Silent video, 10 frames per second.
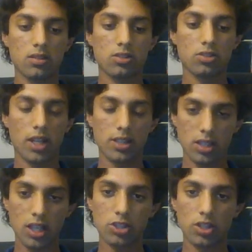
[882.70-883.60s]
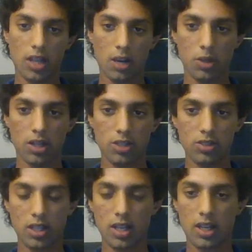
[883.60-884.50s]
translation network
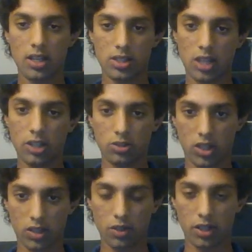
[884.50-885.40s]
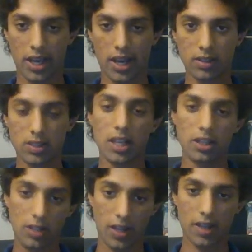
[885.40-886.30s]
using a style transfer GAN,
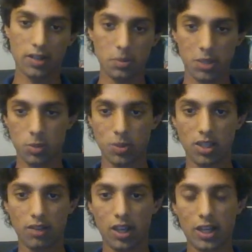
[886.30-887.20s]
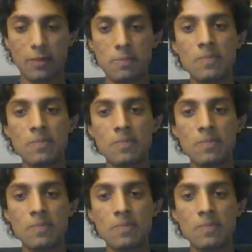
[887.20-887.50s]
cycle GAN to be specific,